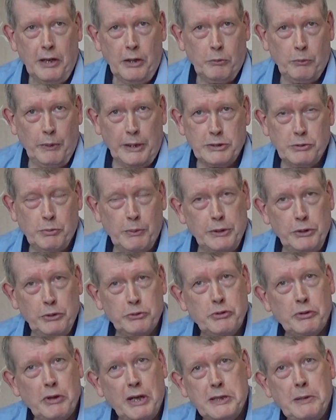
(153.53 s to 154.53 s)
which when you
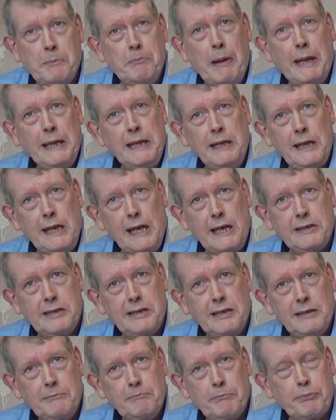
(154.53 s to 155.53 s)
try to bend it
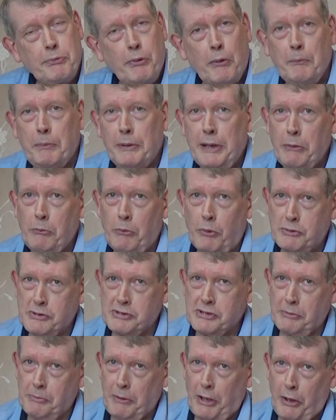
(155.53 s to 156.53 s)
promptly wants
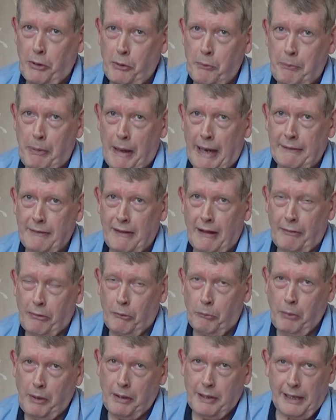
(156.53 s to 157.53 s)
to go back the other
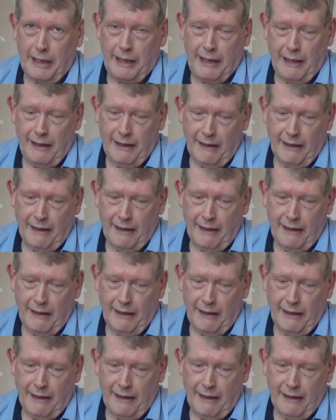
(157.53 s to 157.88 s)
way,